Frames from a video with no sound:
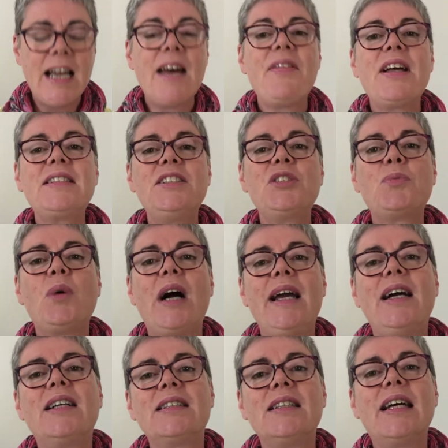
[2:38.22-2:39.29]
And that is why,
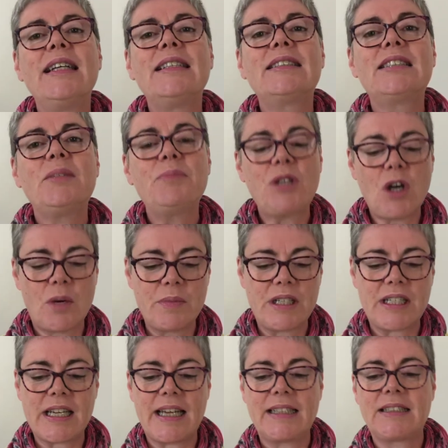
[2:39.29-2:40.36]
unlike some
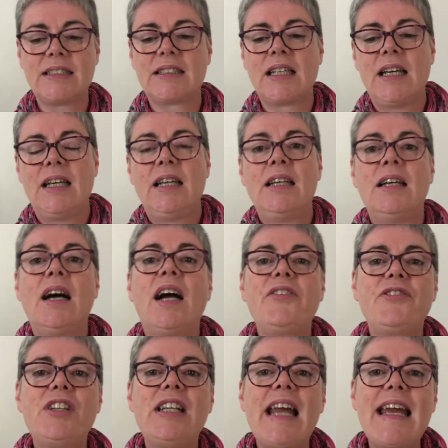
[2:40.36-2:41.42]
commentators, I
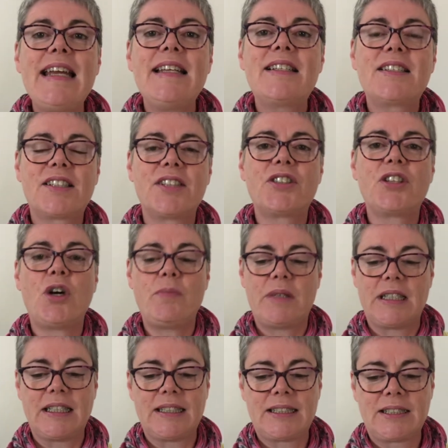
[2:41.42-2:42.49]
relate to
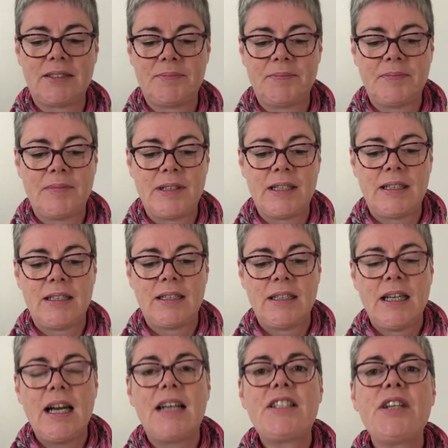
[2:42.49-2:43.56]
Thomas.
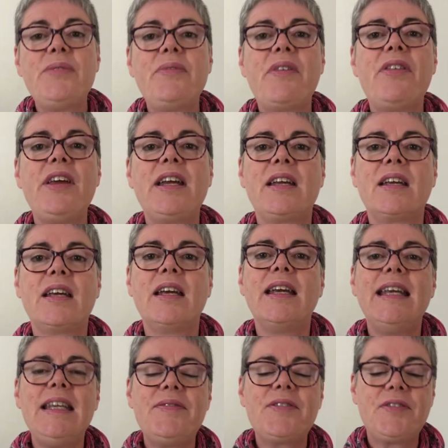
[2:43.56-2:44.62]
I don't think,
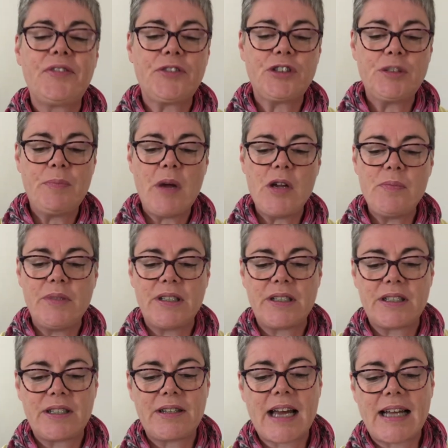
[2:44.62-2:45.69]
even for a
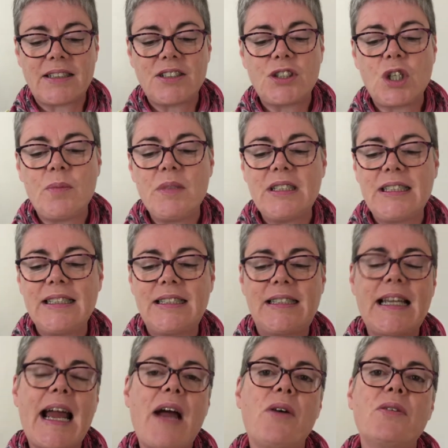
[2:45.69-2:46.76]
moment, that Thomas's
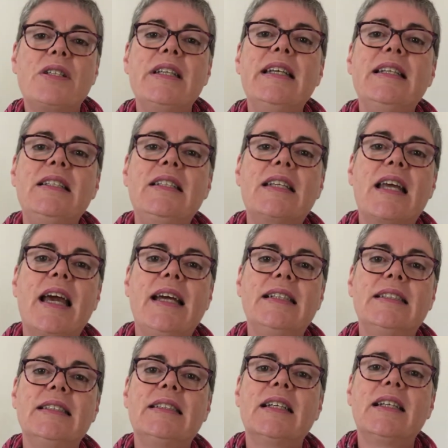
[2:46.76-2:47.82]
doubt
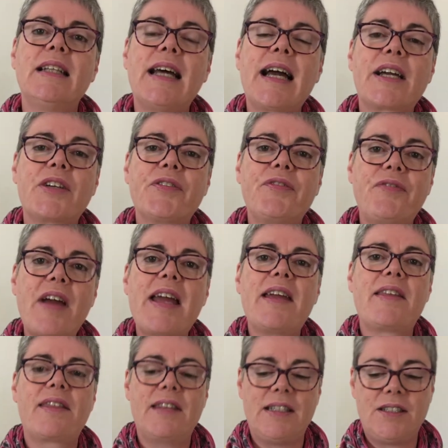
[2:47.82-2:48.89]
indicated a lack of
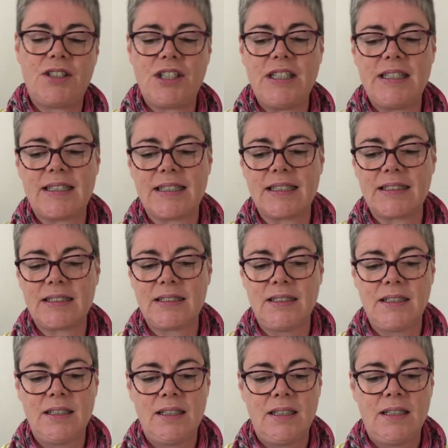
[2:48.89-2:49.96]
faith in Jesus.
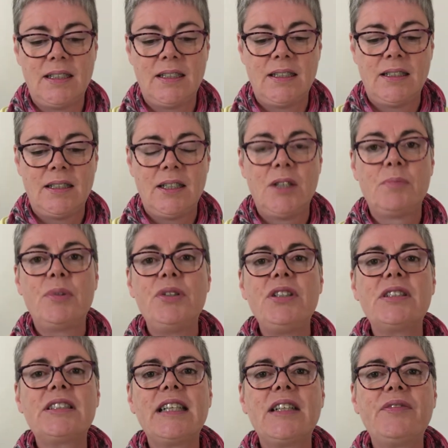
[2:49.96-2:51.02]
Put
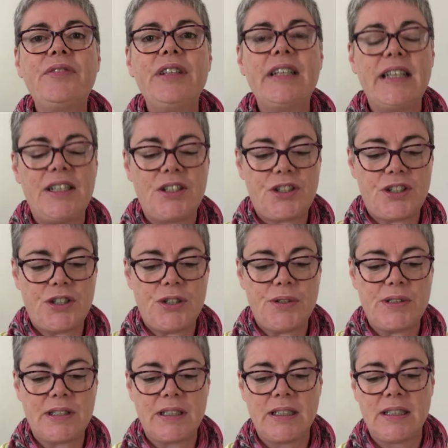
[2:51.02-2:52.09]
yourself in his
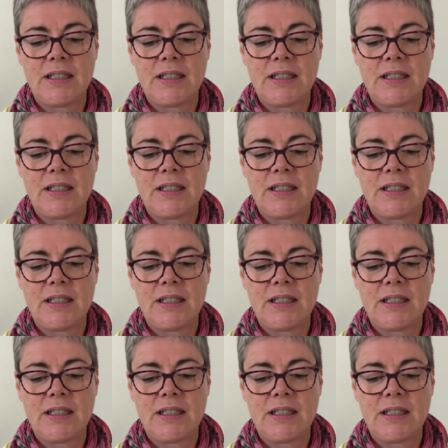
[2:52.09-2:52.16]
shoes.